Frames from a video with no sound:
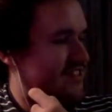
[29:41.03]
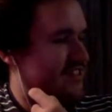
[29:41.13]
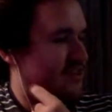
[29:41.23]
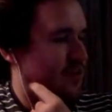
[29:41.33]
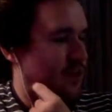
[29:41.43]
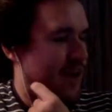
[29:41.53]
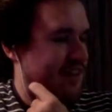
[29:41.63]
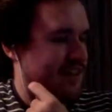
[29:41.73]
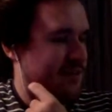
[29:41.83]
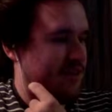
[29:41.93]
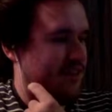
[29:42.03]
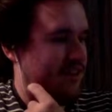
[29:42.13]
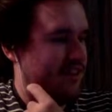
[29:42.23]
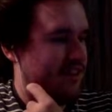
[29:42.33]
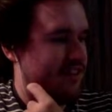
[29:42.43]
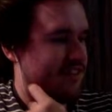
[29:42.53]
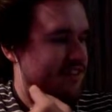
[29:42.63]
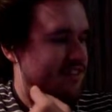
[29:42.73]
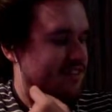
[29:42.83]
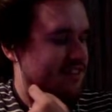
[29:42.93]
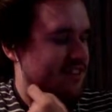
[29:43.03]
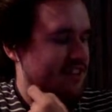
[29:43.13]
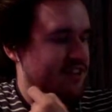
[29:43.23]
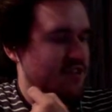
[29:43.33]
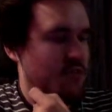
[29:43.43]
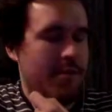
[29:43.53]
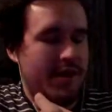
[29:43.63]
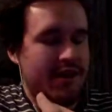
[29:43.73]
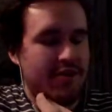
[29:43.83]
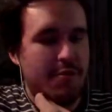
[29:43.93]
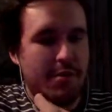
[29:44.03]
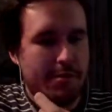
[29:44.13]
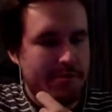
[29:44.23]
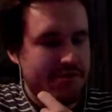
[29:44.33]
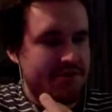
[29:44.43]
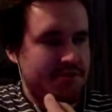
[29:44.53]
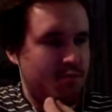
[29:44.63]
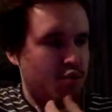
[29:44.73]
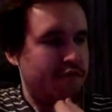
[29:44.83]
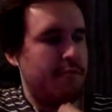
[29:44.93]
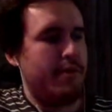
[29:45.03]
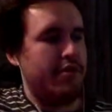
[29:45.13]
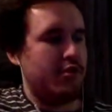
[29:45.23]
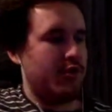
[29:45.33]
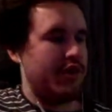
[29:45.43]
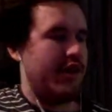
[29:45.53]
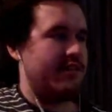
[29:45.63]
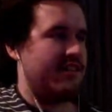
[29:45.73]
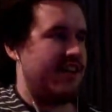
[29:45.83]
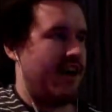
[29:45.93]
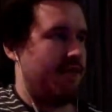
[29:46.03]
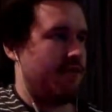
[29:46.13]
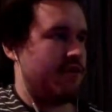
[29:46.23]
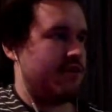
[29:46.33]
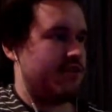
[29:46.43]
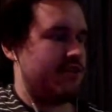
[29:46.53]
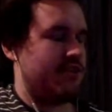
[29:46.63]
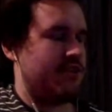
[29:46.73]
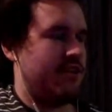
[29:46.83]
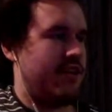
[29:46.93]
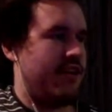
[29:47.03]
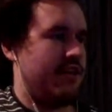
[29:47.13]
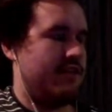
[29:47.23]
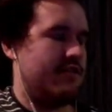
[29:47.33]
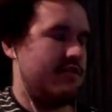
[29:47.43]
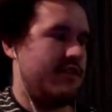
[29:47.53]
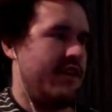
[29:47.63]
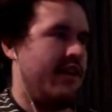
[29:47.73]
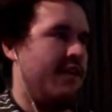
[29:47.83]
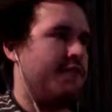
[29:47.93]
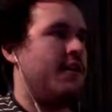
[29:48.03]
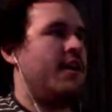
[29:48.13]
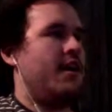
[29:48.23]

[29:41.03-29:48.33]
so when you ask me like, or maybe I don't know, maybe I'm just more familiar with that than the average NF.